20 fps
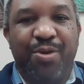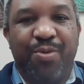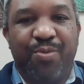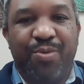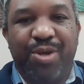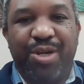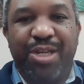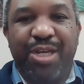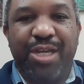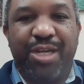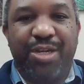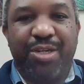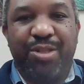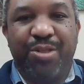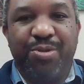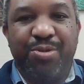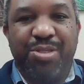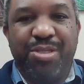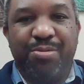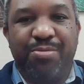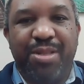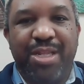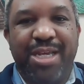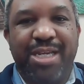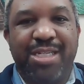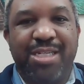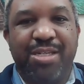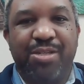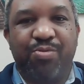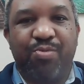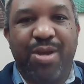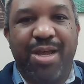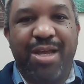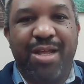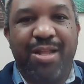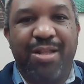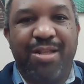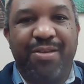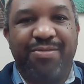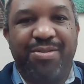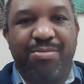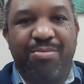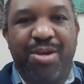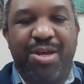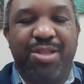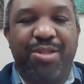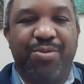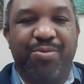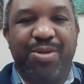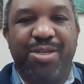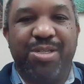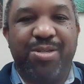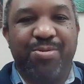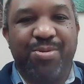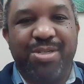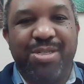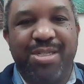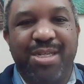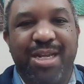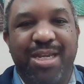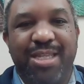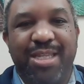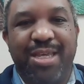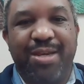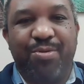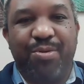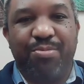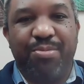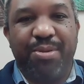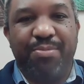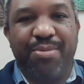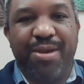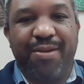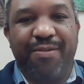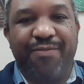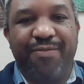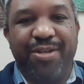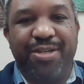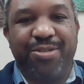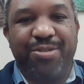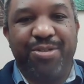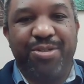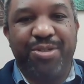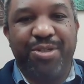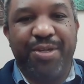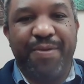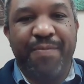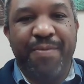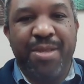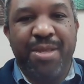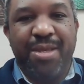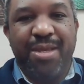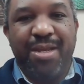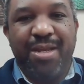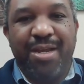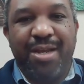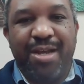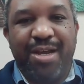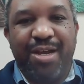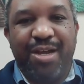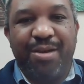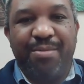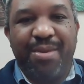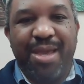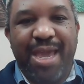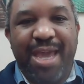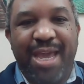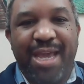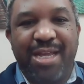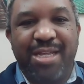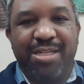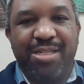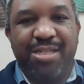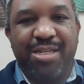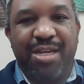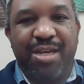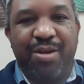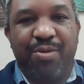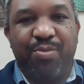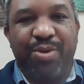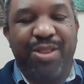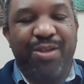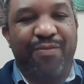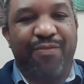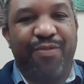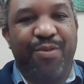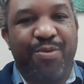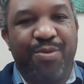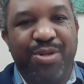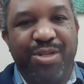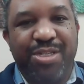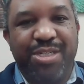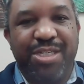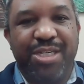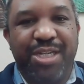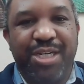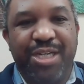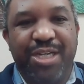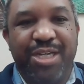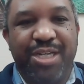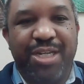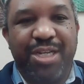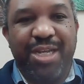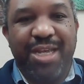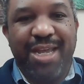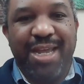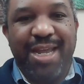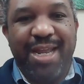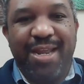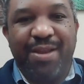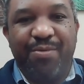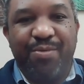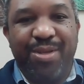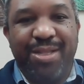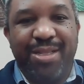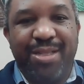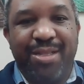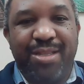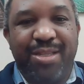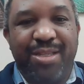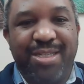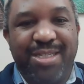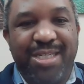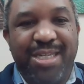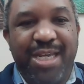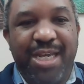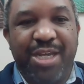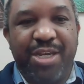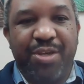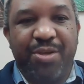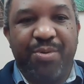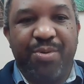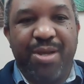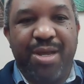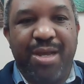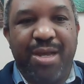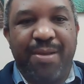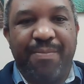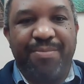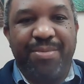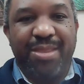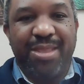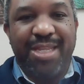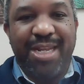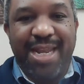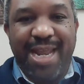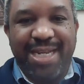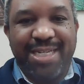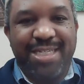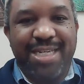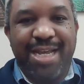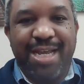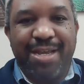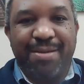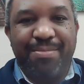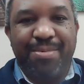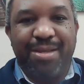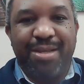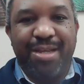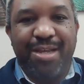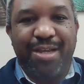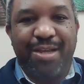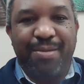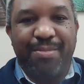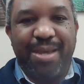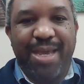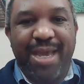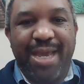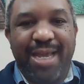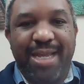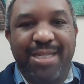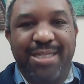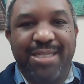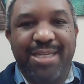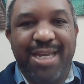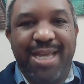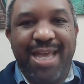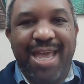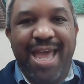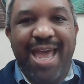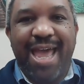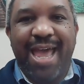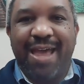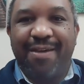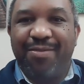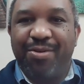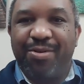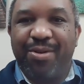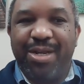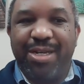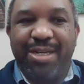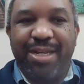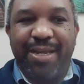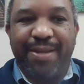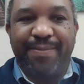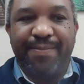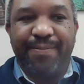We're going to include some links as well of some other resources that I think would be beneficial to you. And we look forward to seeing you the next time, and have a great day.